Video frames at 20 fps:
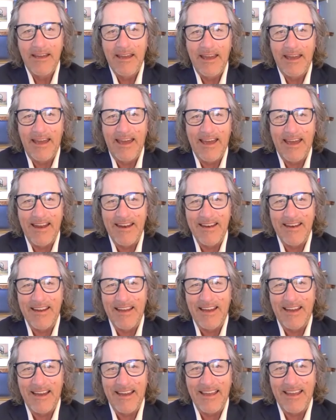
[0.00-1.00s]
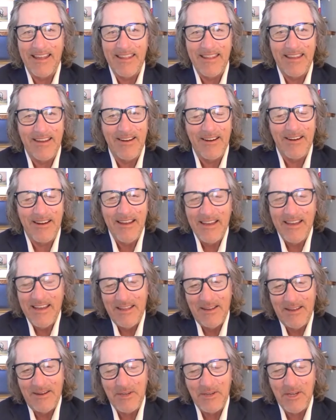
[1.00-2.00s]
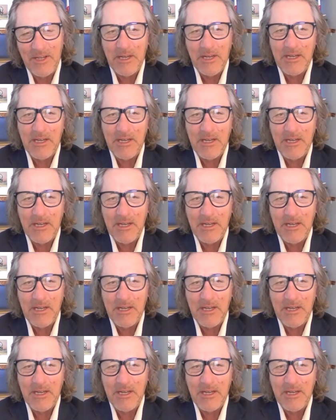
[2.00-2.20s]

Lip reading: And there's just,